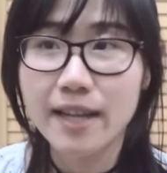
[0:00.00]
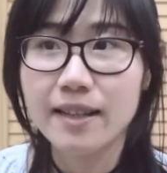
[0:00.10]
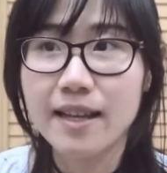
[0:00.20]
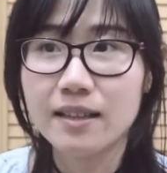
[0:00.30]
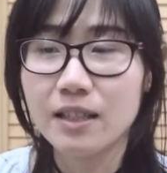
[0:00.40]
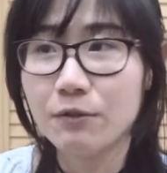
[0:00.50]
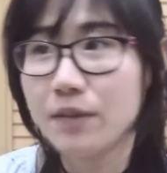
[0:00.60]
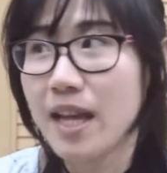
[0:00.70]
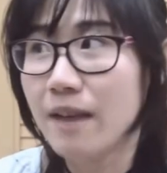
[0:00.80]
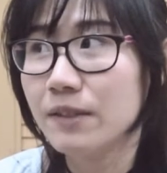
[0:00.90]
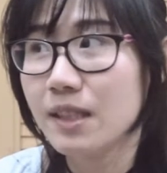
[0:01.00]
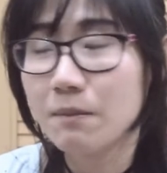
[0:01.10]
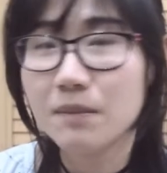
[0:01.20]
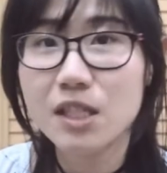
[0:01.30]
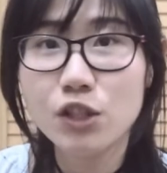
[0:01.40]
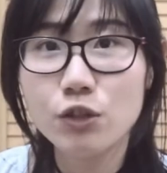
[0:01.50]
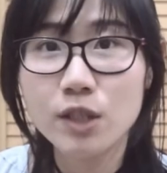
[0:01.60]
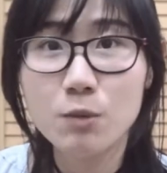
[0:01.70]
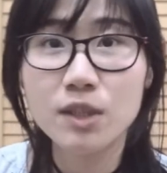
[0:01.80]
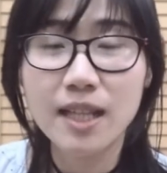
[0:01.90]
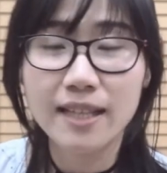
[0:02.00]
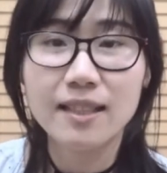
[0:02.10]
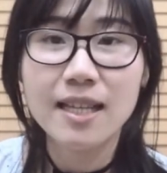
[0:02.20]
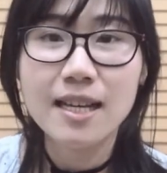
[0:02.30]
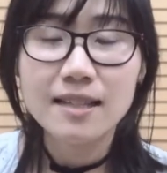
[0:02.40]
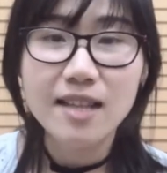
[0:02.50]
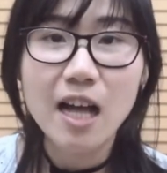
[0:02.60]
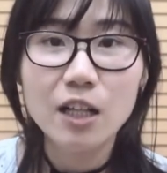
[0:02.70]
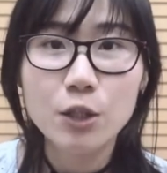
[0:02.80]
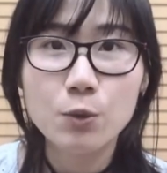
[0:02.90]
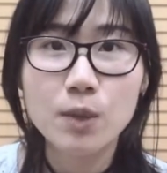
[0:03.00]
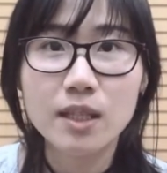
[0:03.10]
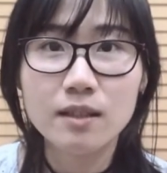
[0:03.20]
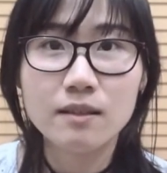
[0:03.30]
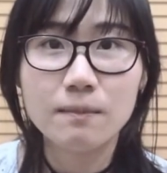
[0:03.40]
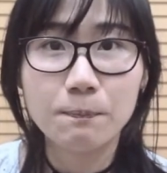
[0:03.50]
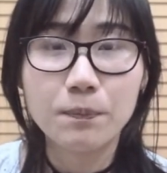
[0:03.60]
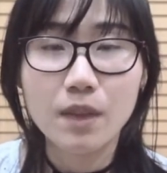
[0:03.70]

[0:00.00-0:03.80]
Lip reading: And then if they have some issues, they will like tell you in,